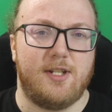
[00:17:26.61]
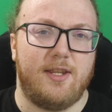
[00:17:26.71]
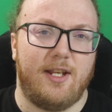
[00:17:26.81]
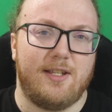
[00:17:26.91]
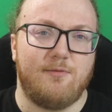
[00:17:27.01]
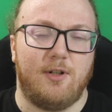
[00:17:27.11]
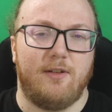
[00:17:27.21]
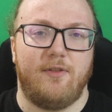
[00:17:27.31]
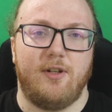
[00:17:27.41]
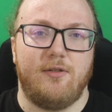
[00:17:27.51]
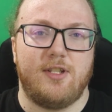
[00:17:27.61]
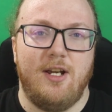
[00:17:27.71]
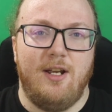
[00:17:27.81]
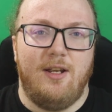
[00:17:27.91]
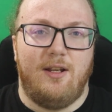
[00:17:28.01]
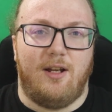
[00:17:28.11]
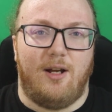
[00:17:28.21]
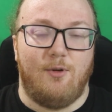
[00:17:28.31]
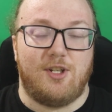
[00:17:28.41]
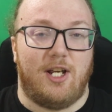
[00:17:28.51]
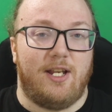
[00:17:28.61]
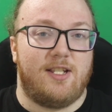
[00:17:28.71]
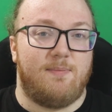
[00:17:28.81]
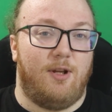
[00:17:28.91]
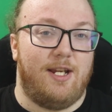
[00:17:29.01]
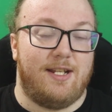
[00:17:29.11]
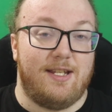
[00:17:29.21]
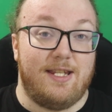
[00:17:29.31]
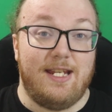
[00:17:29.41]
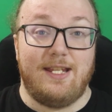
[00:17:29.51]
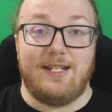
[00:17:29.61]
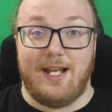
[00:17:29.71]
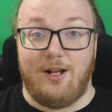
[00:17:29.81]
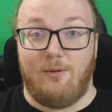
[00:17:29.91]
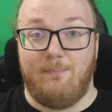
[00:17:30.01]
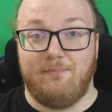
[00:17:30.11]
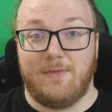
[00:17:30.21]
I think it's one of those, which I explained in detail